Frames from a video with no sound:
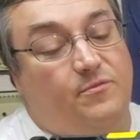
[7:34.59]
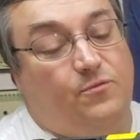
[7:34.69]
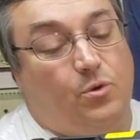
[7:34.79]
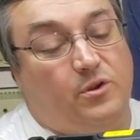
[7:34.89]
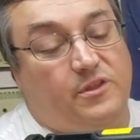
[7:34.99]

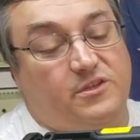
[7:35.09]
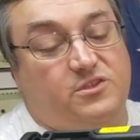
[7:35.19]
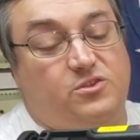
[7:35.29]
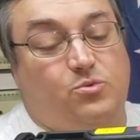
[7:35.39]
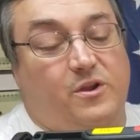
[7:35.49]
for
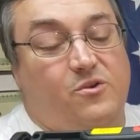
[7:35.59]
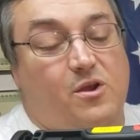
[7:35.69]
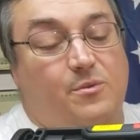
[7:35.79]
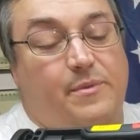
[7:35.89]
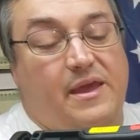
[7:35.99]
this
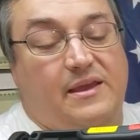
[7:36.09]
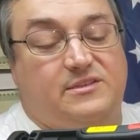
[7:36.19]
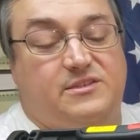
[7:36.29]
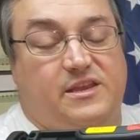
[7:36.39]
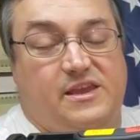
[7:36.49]
20-round mag
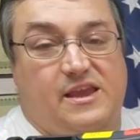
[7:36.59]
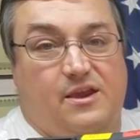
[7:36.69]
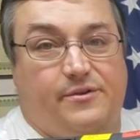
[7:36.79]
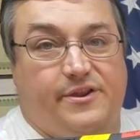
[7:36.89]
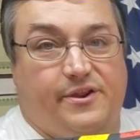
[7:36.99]
sticking
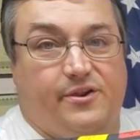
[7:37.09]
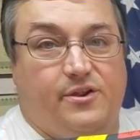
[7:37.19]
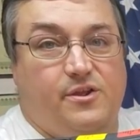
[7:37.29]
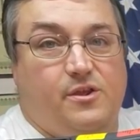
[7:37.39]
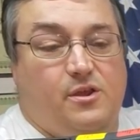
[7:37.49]
out here.
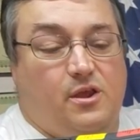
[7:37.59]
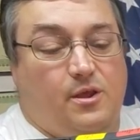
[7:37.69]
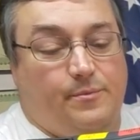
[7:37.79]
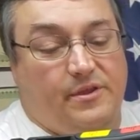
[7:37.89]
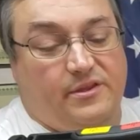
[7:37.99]

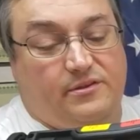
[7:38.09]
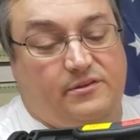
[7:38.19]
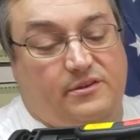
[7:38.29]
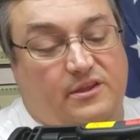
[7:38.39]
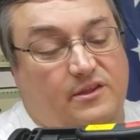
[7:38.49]

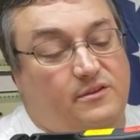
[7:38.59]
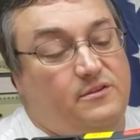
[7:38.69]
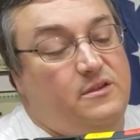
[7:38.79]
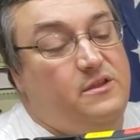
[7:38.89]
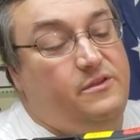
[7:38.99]

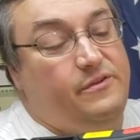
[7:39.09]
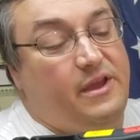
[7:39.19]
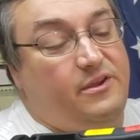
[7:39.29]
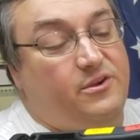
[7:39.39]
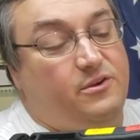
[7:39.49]
You
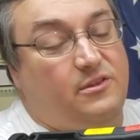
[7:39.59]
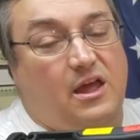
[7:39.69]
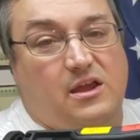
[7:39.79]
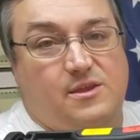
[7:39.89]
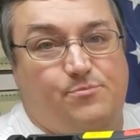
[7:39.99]
got your
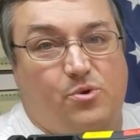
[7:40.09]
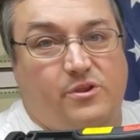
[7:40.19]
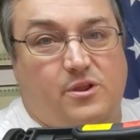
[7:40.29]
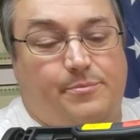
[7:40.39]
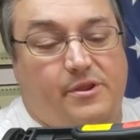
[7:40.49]
locking
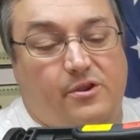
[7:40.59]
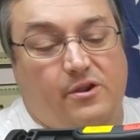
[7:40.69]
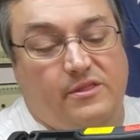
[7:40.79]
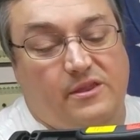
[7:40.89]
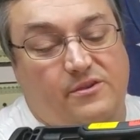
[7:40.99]
point up here,
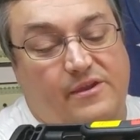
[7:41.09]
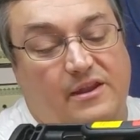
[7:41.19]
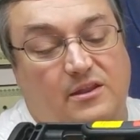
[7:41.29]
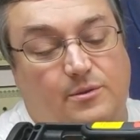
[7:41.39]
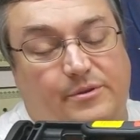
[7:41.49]
and then you
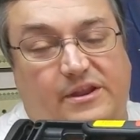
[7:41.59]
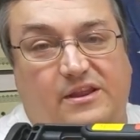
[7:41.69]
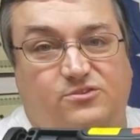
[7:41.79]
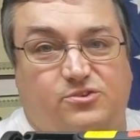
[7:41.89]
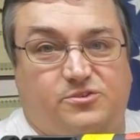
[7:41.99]
got a little bit of
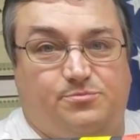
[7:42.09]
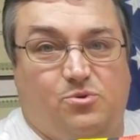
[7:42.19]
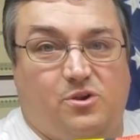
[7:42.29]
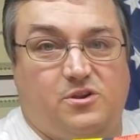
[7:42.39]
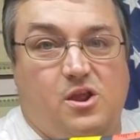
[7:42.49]
extra
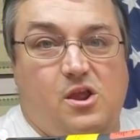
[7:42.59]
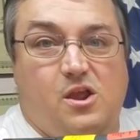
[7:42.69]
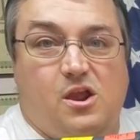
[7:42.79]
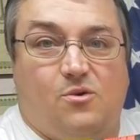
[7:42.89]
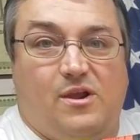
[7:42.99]
support
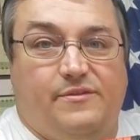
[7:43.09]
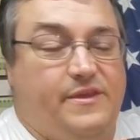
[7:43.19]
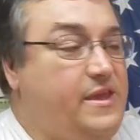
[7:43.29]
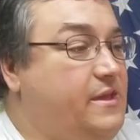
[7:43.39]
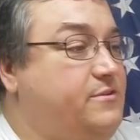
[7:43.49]
around the
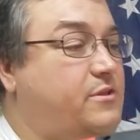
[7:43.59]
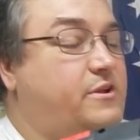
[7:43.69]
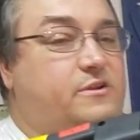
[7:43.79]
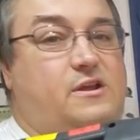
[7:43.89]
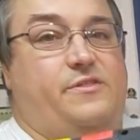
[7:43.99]
handle
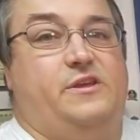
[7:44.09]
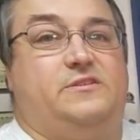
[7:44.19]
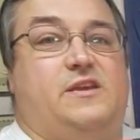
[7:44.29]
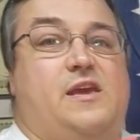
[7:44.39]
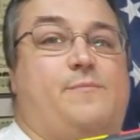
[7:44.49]
here. Now these
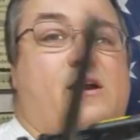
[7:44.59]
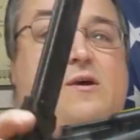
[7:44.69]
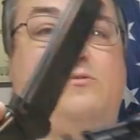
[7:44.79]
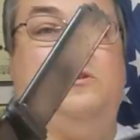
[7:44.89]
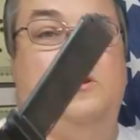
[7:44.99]
came
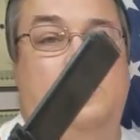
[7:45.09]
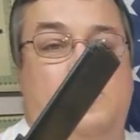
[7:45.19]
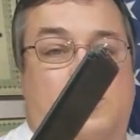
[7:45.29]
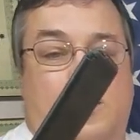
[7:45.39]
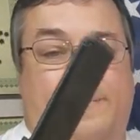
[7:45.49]
out
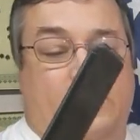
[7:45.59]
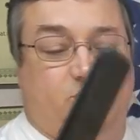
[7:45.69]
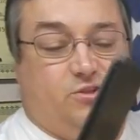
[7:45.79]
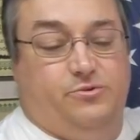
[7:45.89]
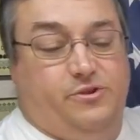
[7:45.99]

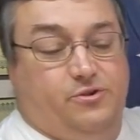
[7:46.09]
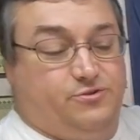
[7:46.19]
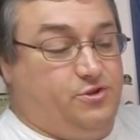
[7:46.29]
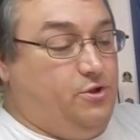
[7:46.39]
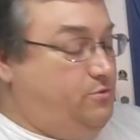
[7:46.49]
about 2
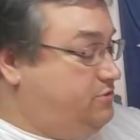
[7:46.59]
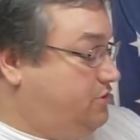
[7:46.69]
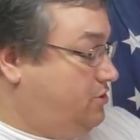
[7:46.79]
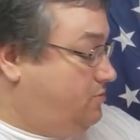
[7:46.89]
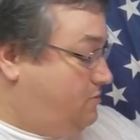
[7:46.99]
years ago,
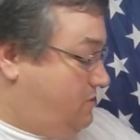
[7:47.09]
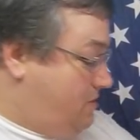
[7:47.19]
so